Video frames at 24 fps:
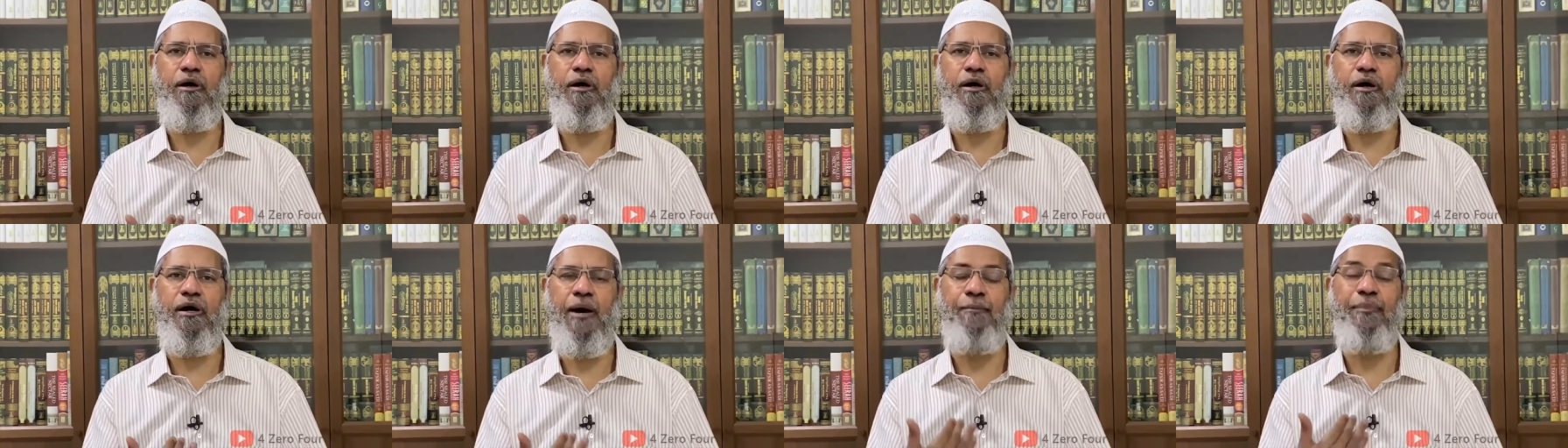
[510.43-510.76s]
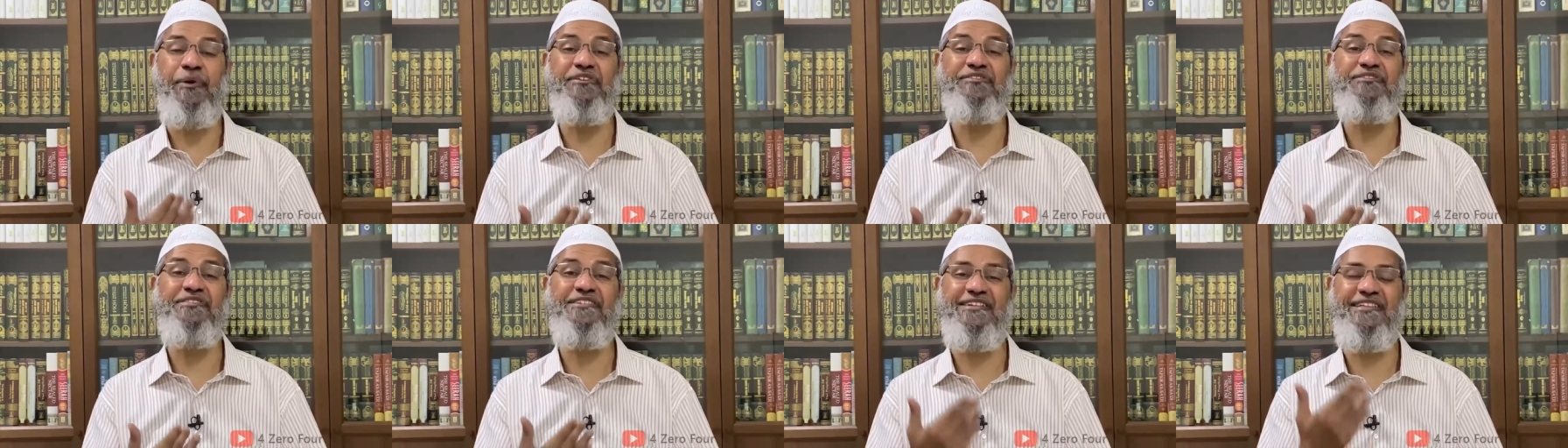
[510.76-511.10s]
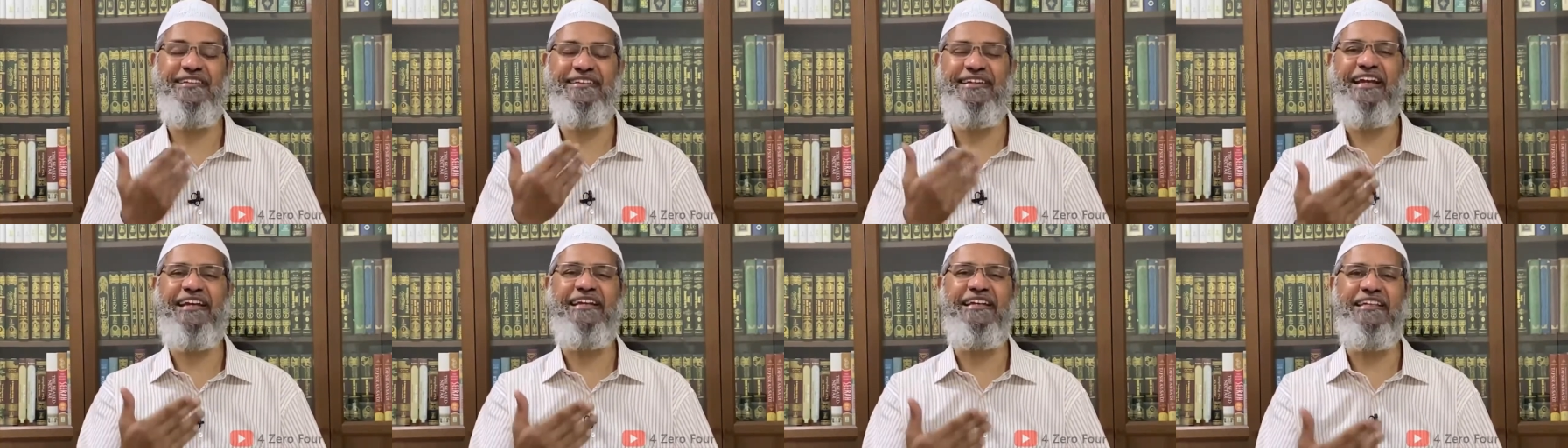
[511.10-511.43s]
a person is
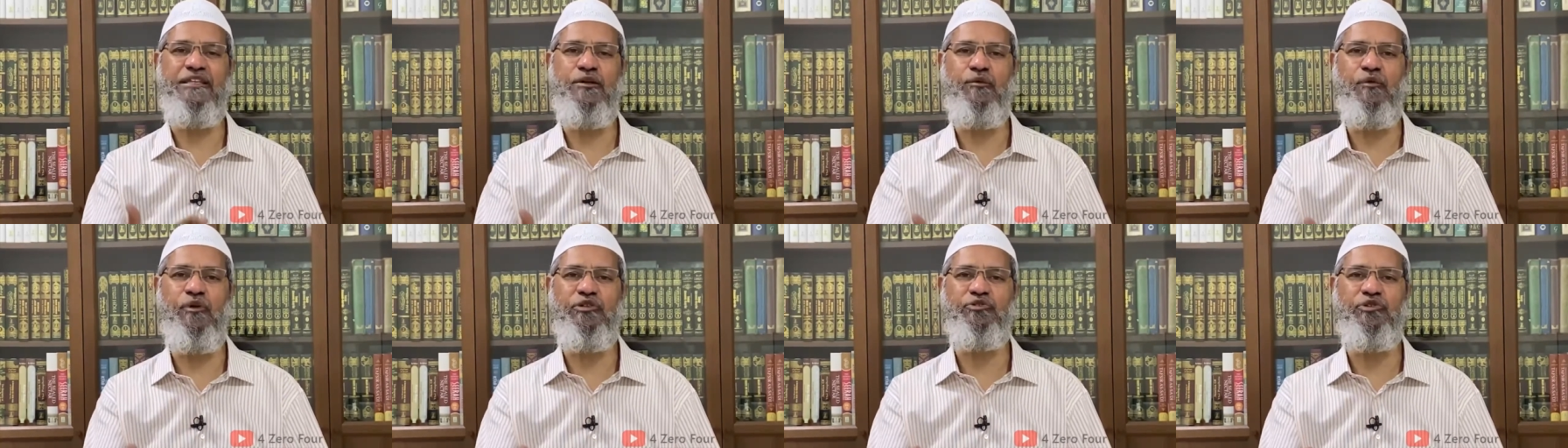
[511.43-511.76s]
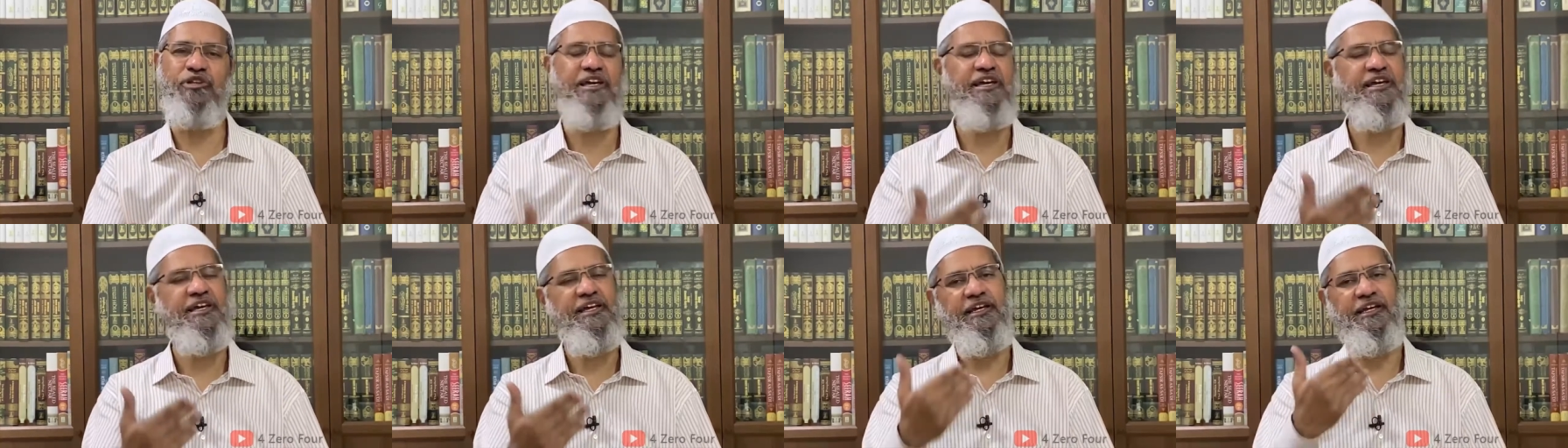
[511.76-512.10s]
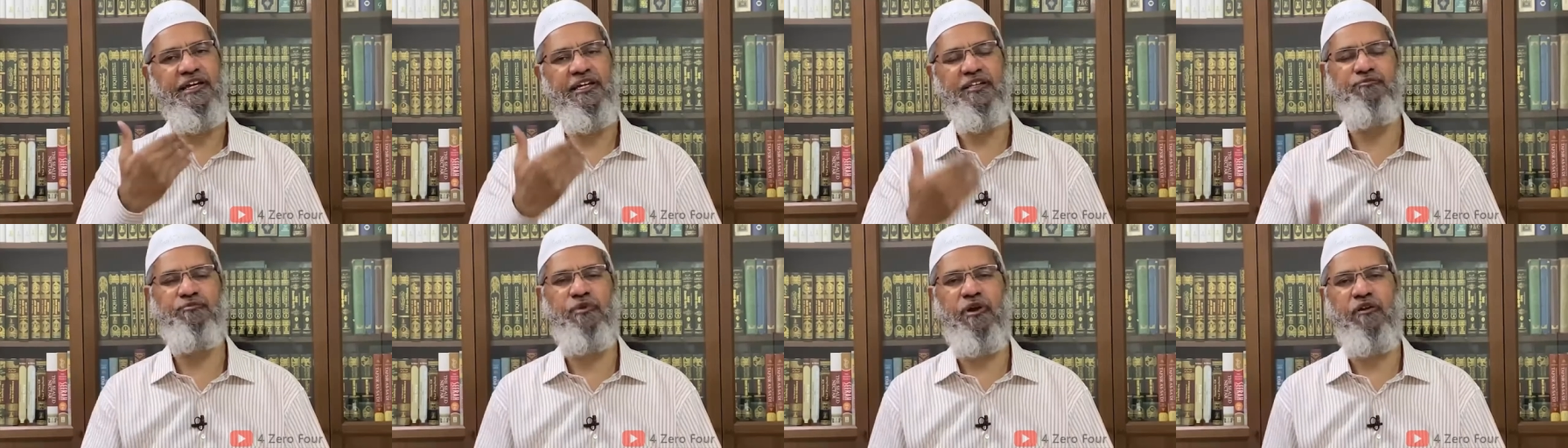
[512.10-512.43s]
attacked in the world today
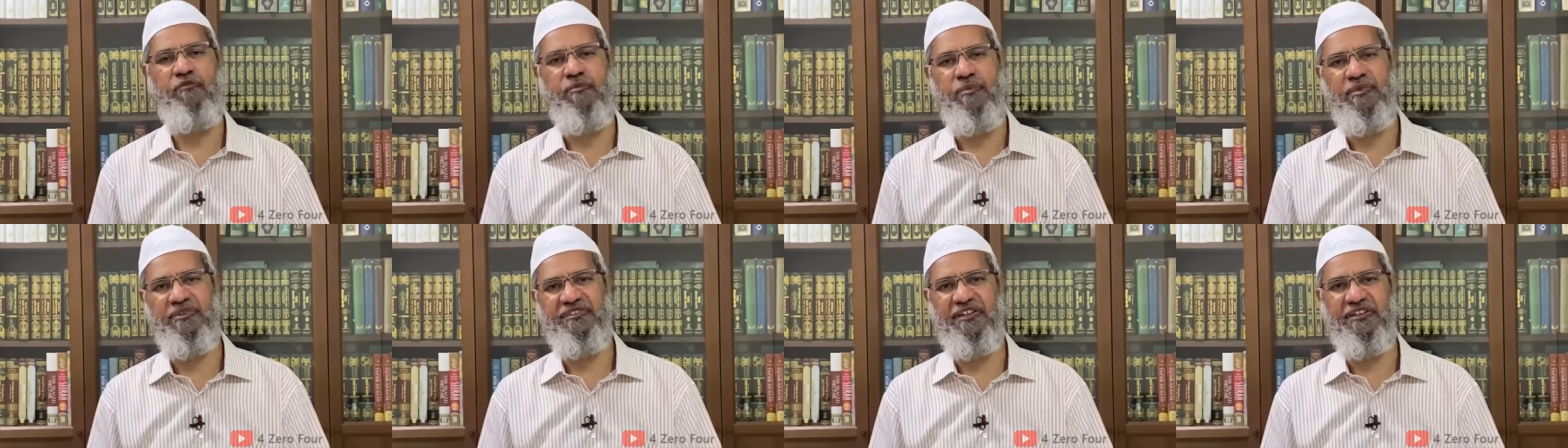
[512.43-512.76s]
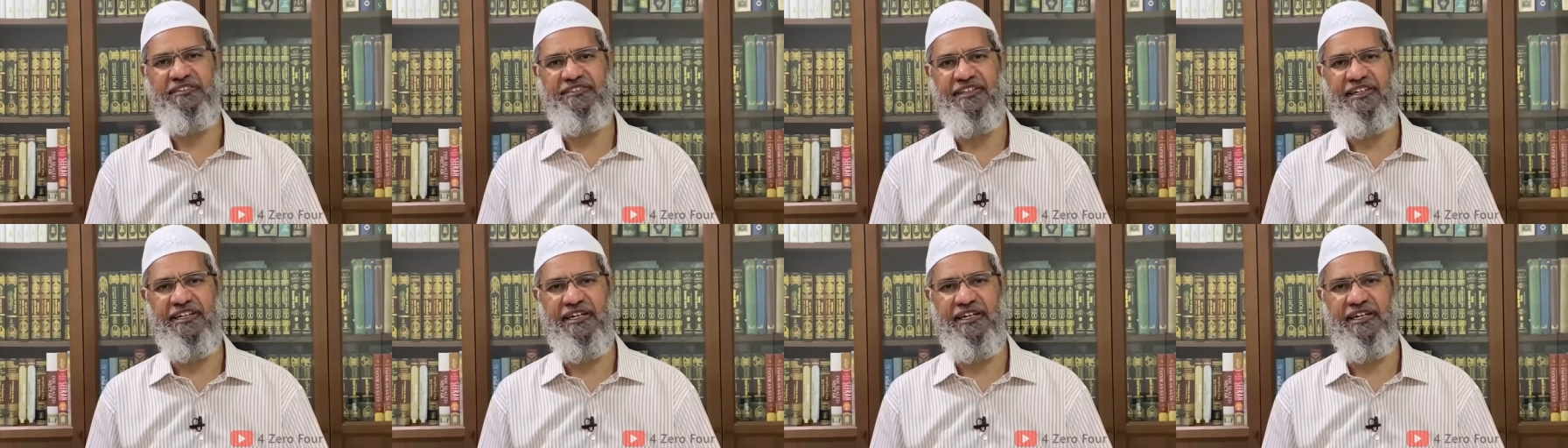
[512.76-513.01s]
is Prophet Muhammad.